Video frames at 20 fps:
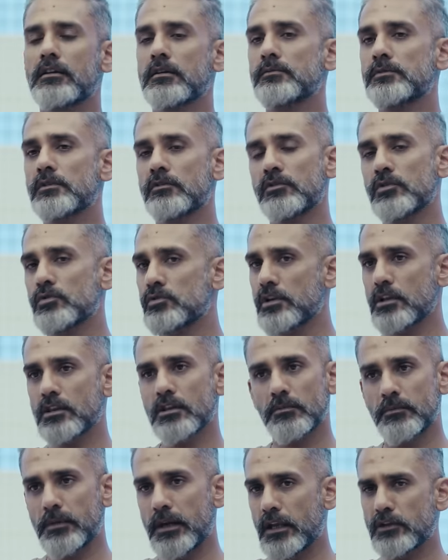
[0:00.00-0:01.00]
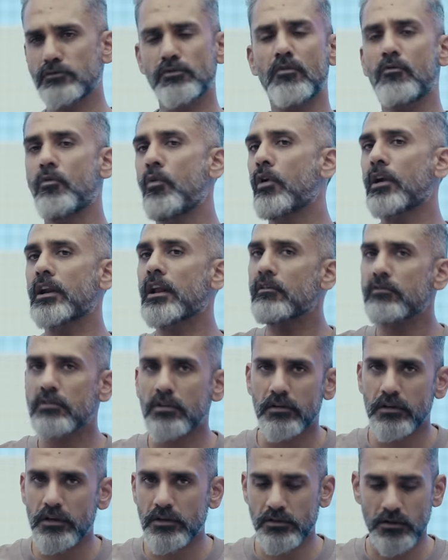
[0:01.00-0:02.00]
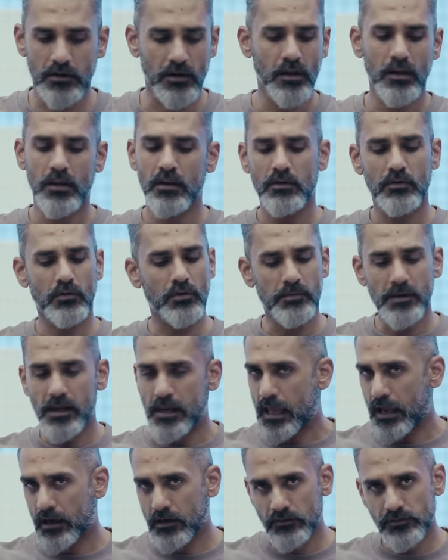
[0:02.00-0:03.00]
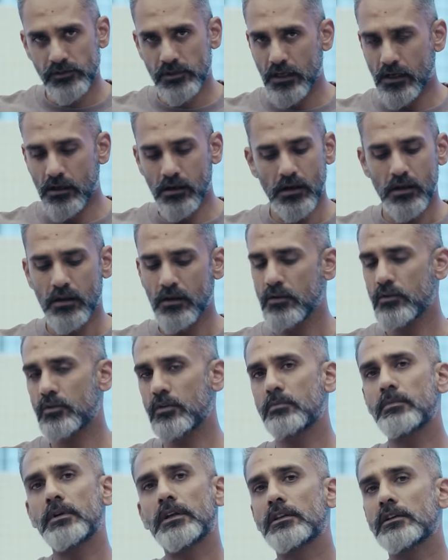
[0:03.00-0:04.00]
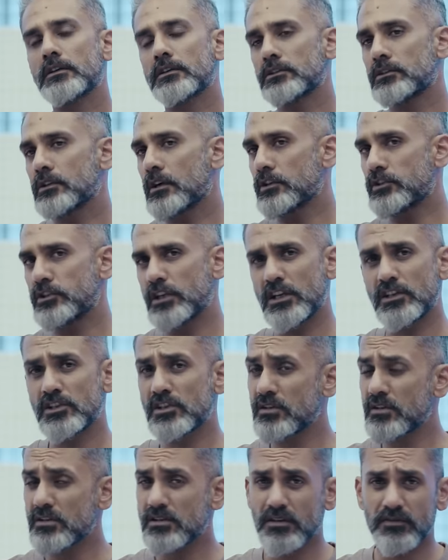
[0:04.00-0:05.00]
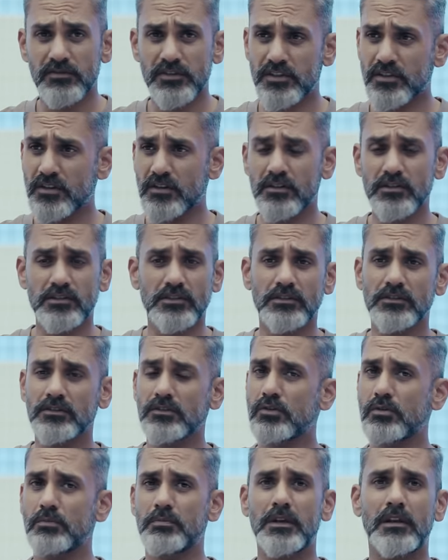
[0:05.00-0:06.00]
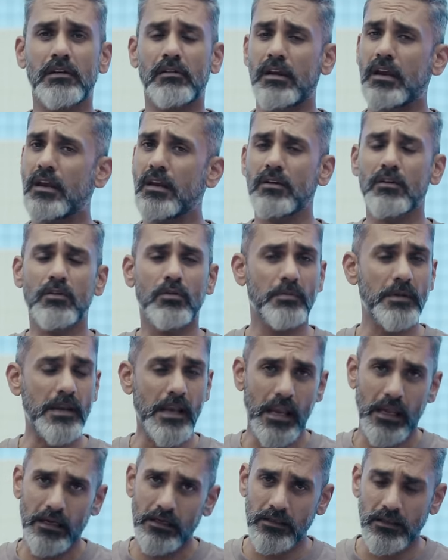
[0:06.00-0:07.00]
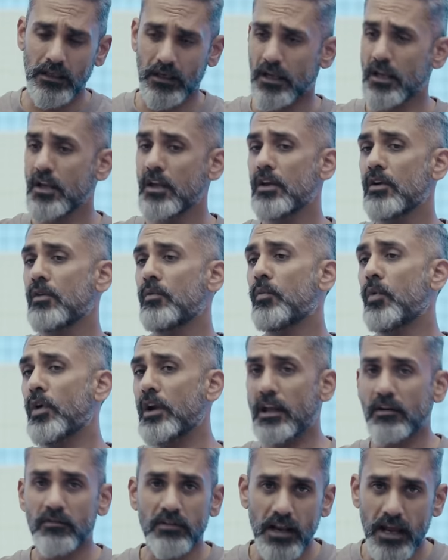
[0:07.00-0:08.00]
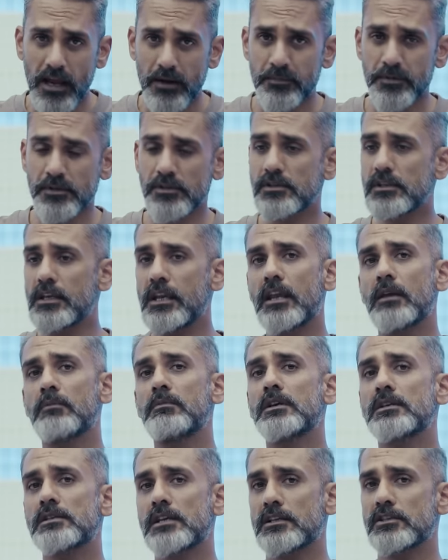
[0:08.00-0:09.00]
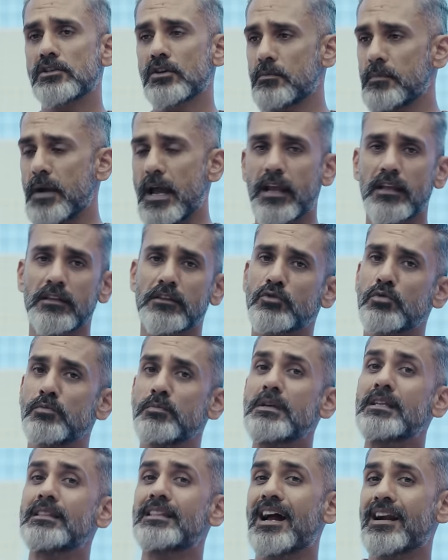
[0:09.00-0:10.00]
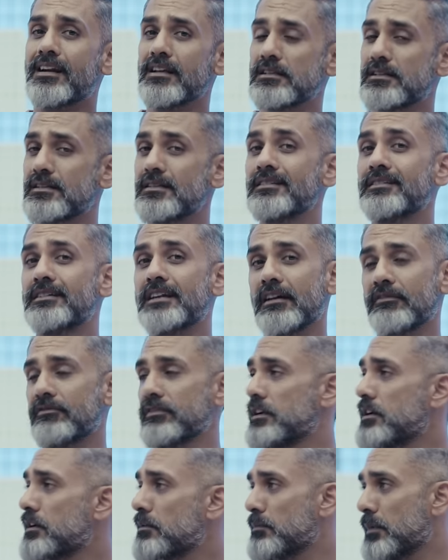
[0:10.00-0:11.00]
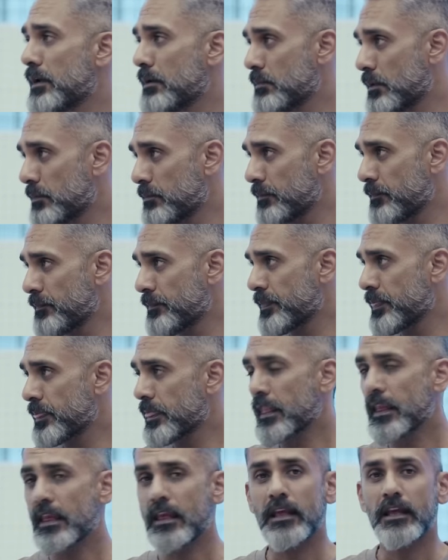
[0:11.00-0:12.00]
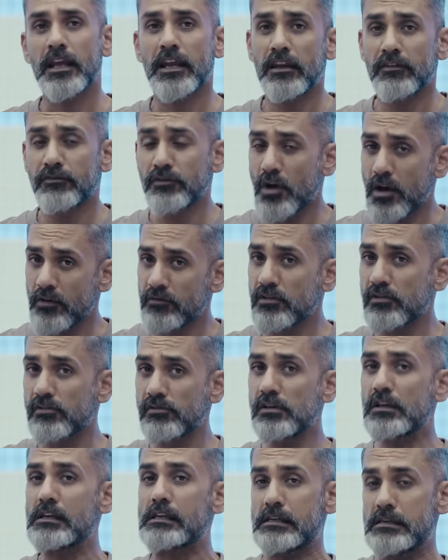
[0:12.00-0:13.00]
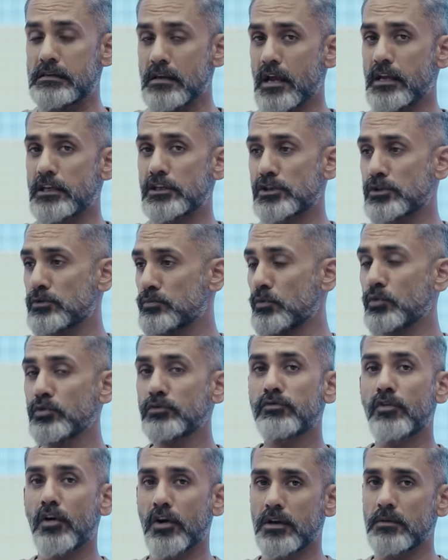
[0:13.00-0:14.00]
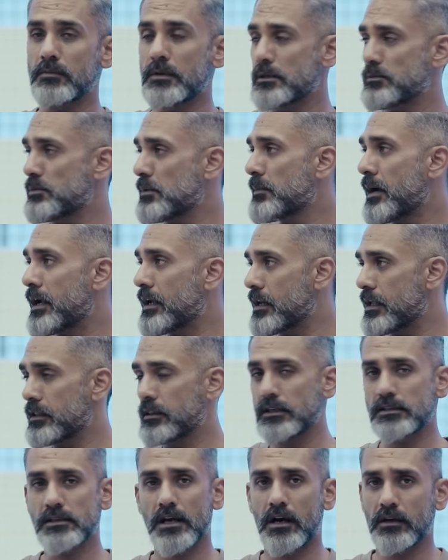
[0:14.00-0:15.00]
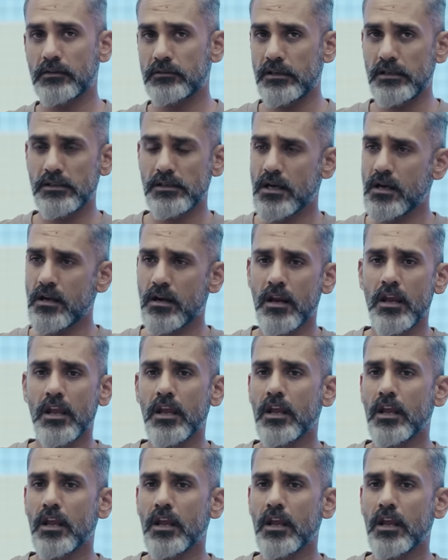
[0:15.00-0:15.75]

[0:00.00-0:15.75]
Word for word: terms of using the brakes for whatever reason. Could be a lack of skill, could be the a change in the surface condition, could be rain, could be anything. Whatever happens, the ABS has your back. To me, that is the definite minimum. Mm. If you have a really nice, smooth 40 bhp bike like these R3s are,